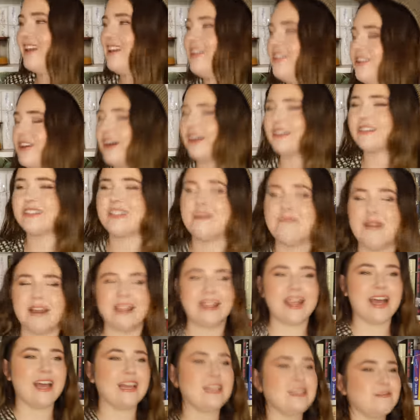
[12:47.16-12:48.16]
you can't see my
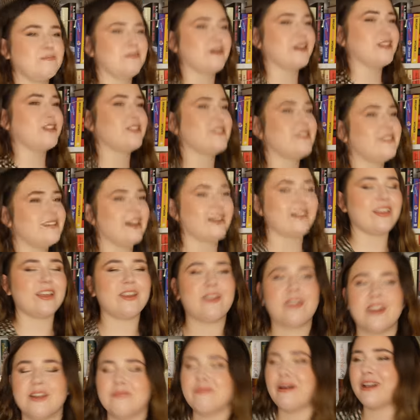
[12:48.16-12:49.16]
legs, but just, I think you
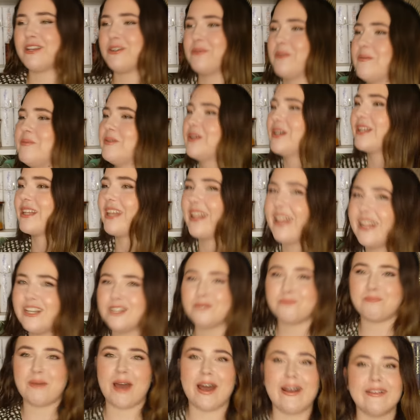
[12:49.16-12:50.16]
can imagine what I'm doing. They like
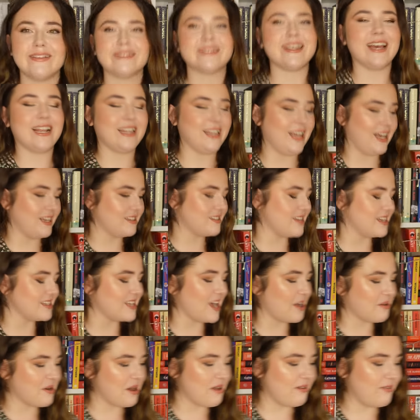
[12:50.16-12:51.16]
just bounce like this. That's
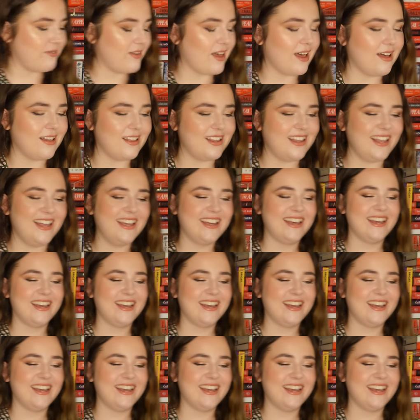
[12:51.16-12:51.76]
how I feel.